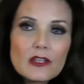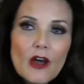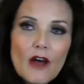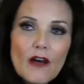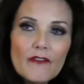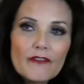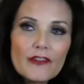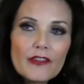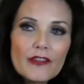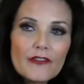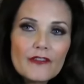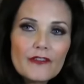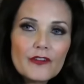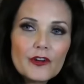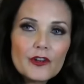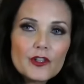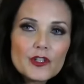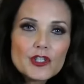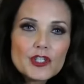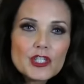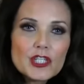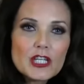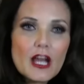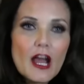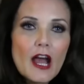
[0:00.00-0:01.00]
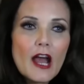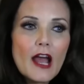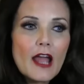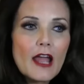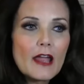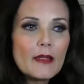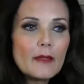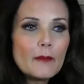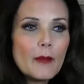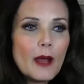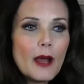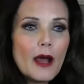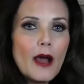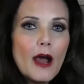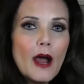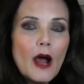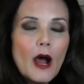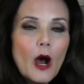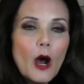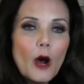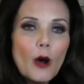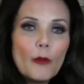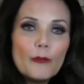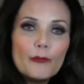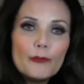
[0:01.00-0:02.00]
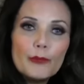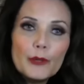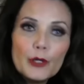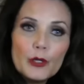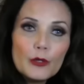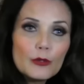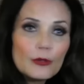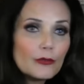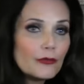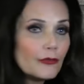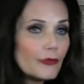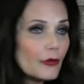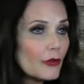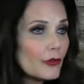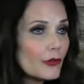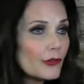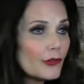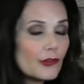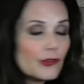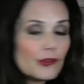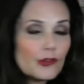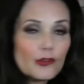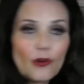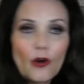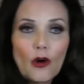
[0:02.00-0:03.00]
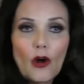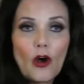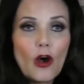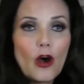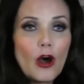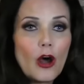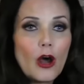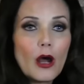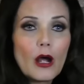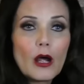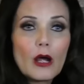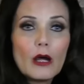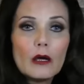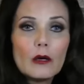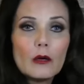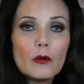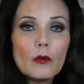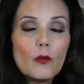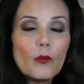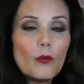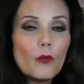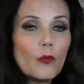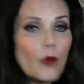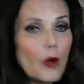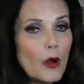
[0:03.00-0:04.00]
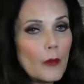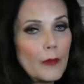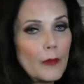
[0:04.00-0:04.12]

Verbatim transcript: or navigating different terrains like the ocean or city streets.